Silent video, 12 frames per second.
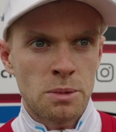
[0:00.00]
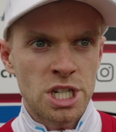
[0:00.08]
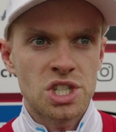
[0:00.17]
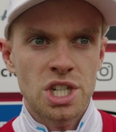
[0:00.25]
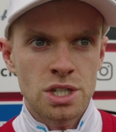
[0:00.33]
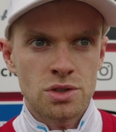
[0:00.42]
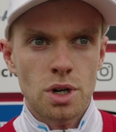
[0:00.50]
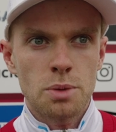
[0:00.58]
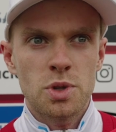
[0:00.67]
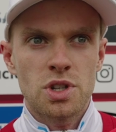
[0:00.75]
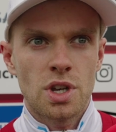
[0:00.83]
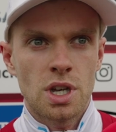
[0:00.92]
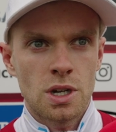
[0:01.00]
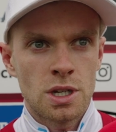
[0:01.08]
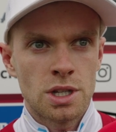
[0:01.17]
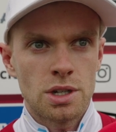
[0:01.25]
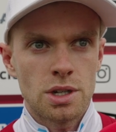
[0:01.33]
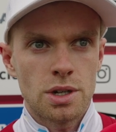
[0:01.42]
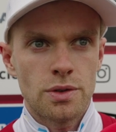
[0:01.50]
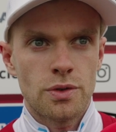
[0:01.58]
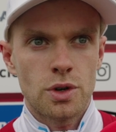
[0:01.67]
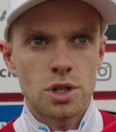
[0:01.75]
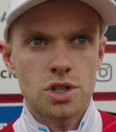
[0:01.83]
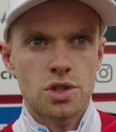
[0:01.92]
my chain dropped on the
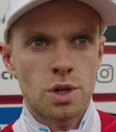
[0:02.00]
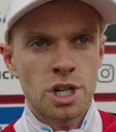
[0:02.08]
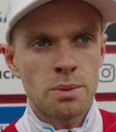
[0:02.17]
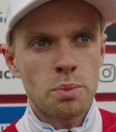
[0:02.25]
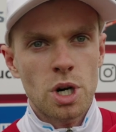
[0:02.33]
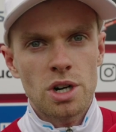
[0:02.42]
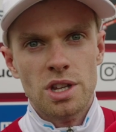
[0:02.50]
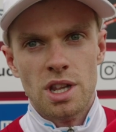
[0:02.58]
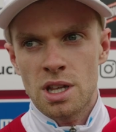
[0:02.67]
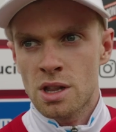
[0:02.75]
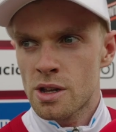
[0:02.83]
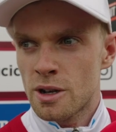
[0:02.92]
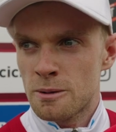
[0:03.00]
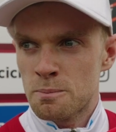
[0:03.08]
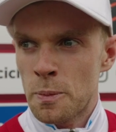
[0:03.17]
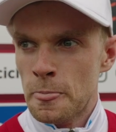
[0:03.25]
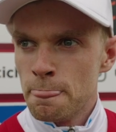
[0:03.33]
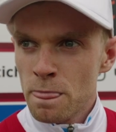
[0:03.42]
first running part, and um,